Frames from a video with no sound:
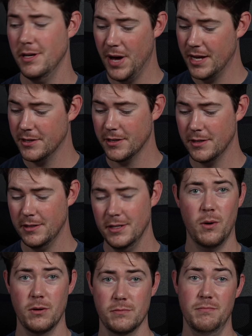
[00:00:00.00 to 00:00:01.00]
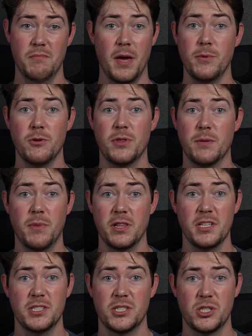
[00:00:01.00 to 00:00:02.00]
better, or maybe you think my
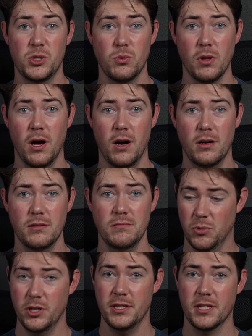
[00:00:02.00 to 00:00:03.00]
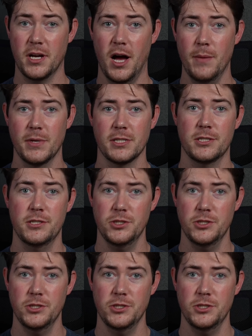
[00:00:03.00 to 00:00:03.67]
list is too long, put it in the comments.